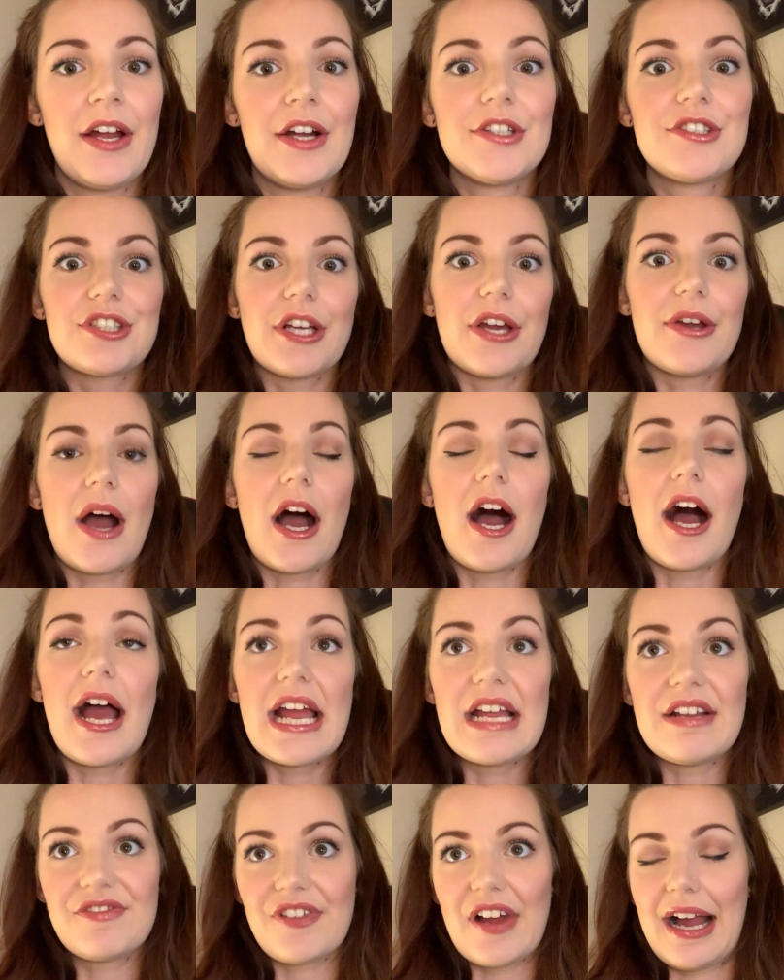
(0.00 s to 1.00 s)
So
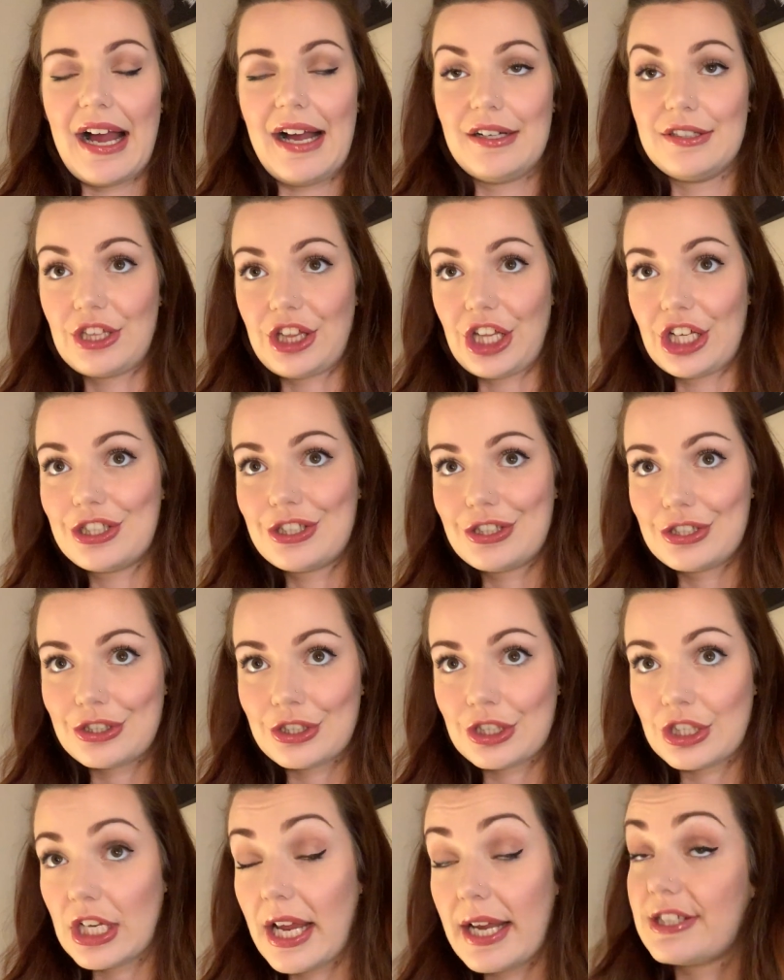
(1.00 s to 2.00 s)
I found that
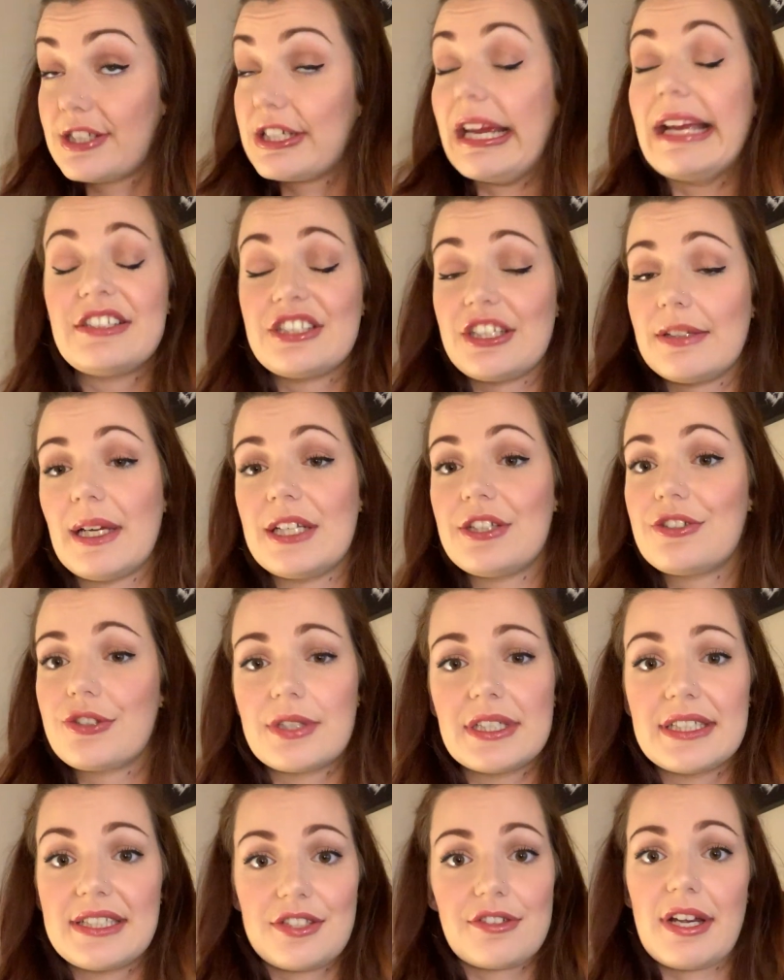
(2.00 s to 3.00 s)
changing my
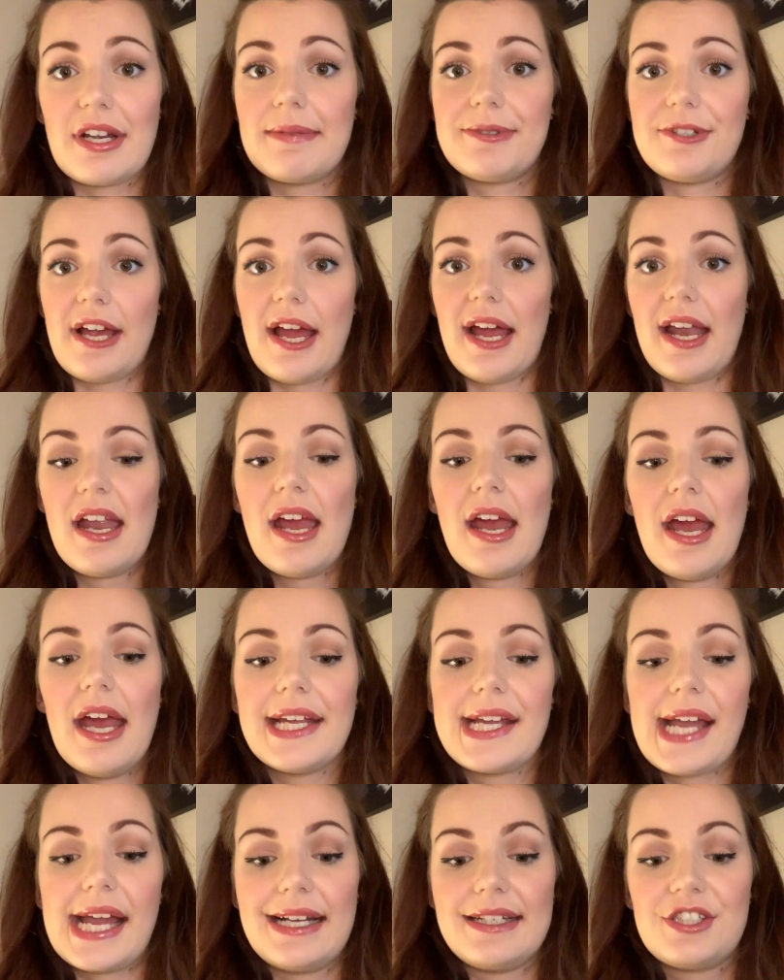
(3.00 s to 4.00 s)
story description
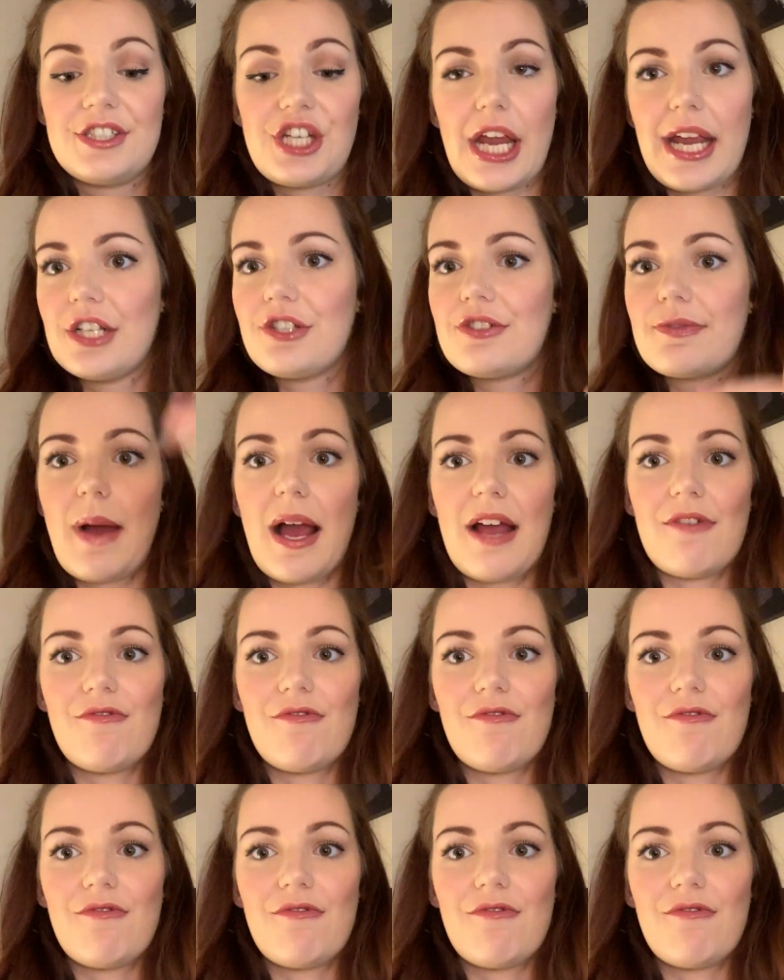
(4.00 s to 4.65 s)
can change my